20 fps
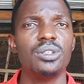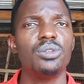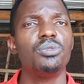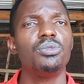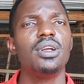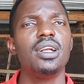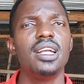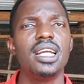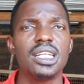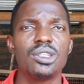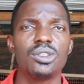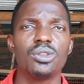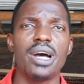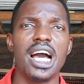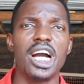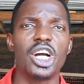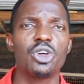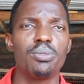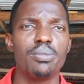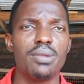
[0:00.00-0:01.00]
will lead to
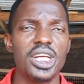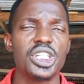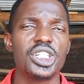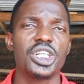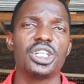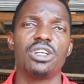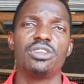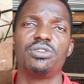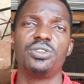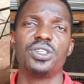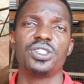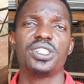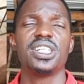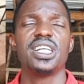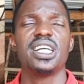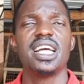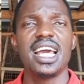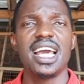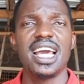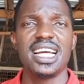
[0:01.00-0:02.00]
accumulation of what
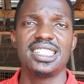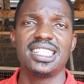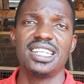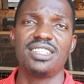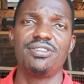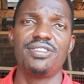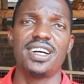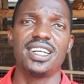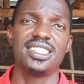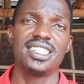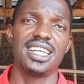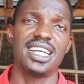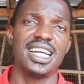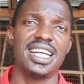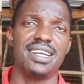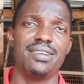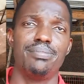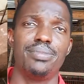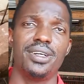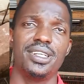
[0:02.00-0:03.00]
excess fat in
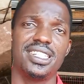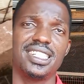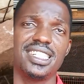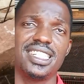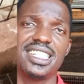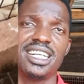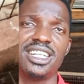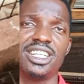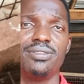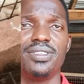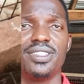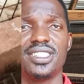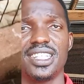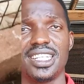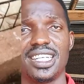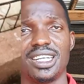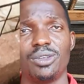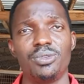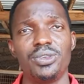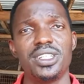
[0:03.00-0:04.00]
the body system of the
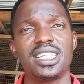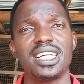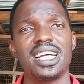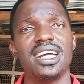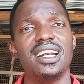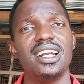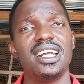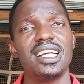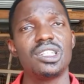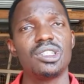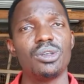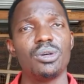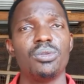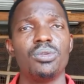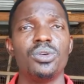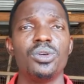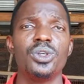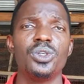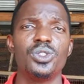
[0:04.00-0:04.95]
chicken, which can lead to